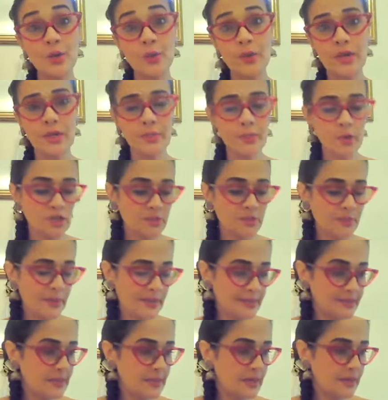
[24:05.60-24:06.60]
career
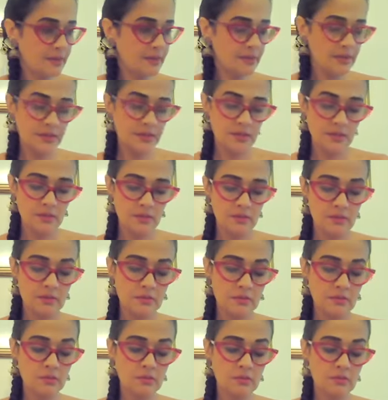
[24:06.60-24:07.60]
prospects are.
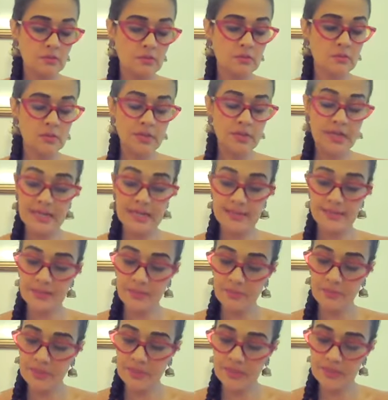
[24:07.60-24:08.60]

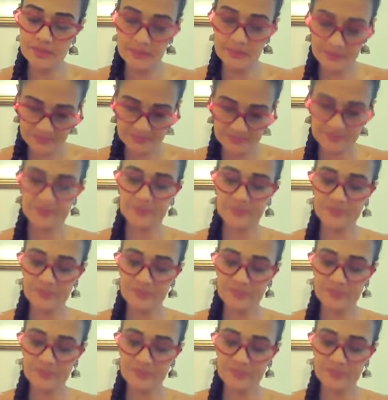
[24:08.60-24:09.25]
Cancer, please.